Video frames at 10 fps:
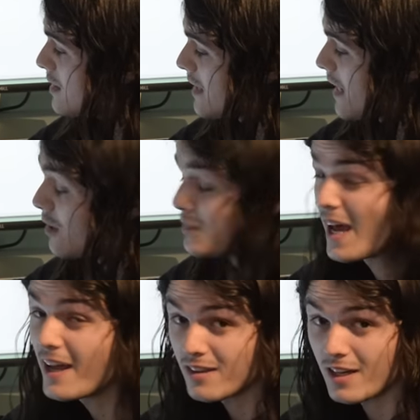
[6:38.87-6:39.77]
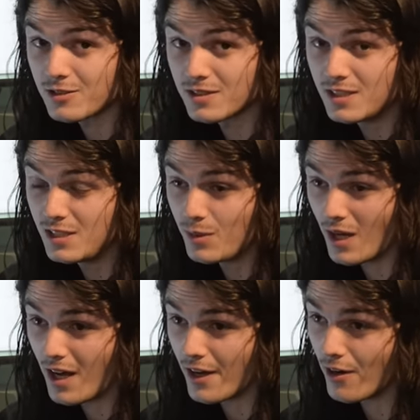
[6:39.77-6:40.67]
can scan up to 8000
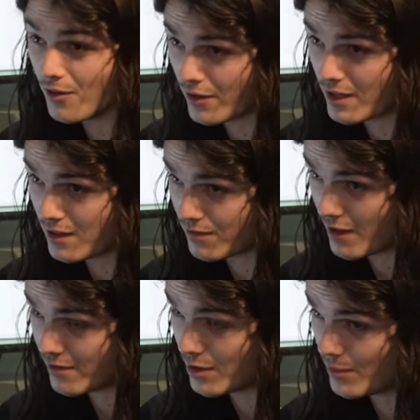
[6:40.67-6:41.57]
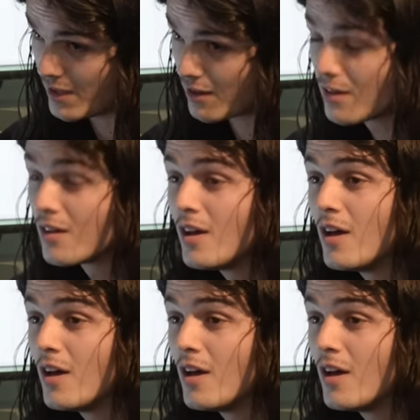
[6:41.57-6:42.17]
dpi on 35mm,